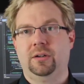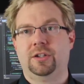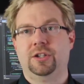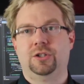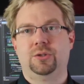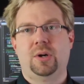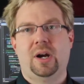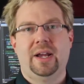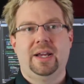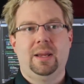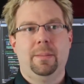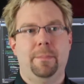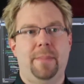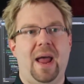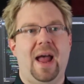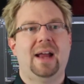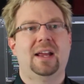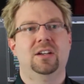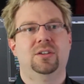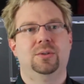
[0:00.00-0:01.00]
to try and get
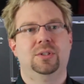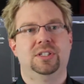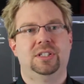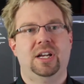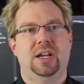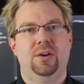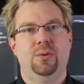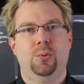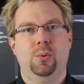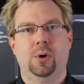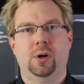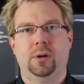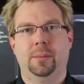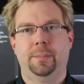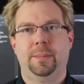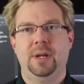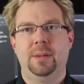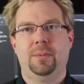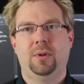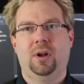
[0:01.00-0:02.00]
back into a state where
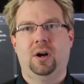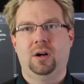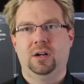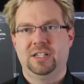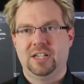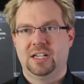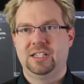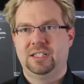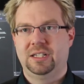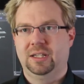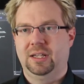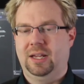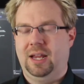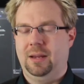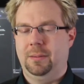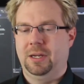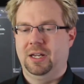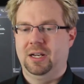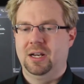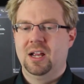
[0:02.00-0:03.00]
people are testing the
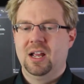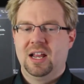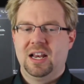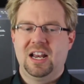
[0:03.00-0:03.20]
game again.